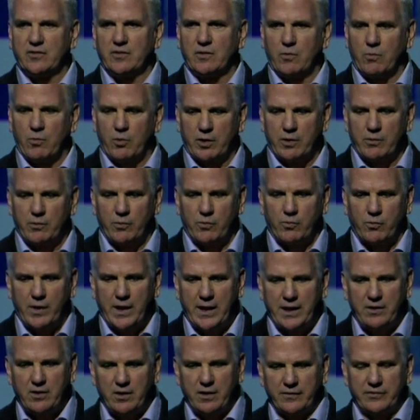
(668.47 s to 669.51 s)
So we're working with
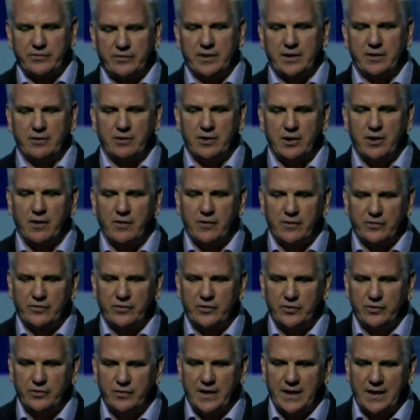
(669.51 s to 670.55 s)
Randolph Center and others
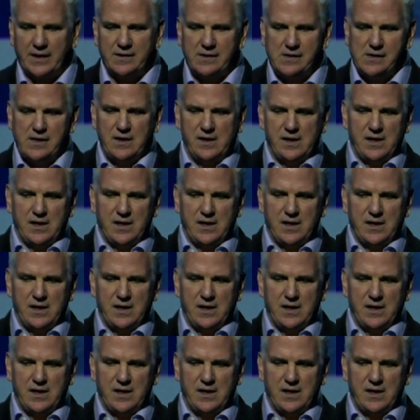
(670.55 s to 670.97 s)
to do that.